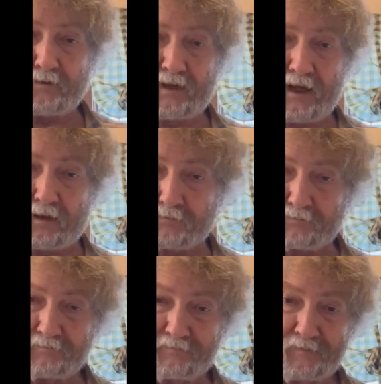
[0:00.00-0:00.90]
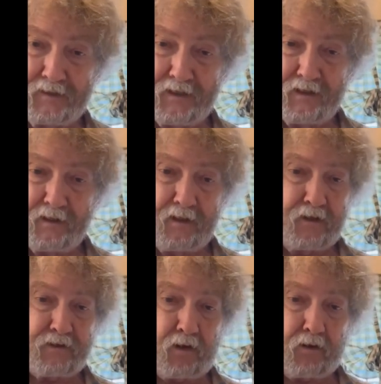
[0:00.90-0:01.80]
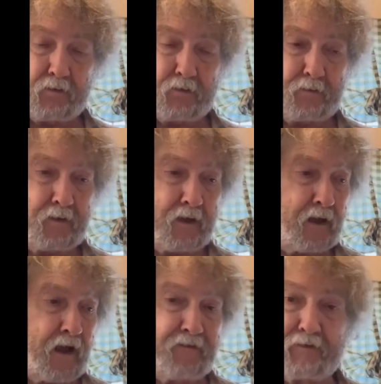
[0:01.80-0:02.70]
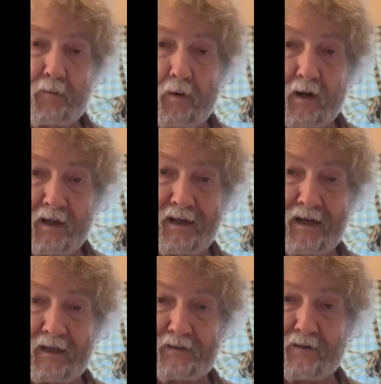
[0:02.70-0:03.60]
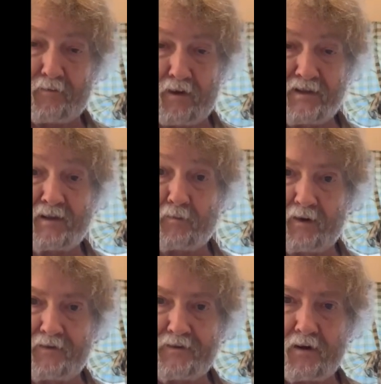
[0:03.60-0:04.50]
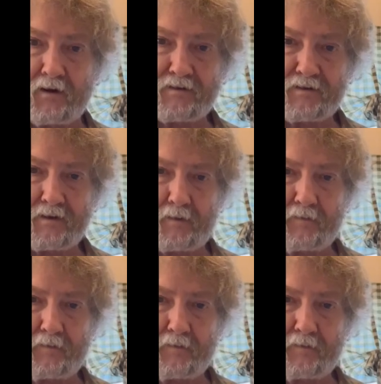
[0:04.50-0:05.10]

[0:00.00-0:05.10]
count. So everybody get out there and write some riff songs. I'm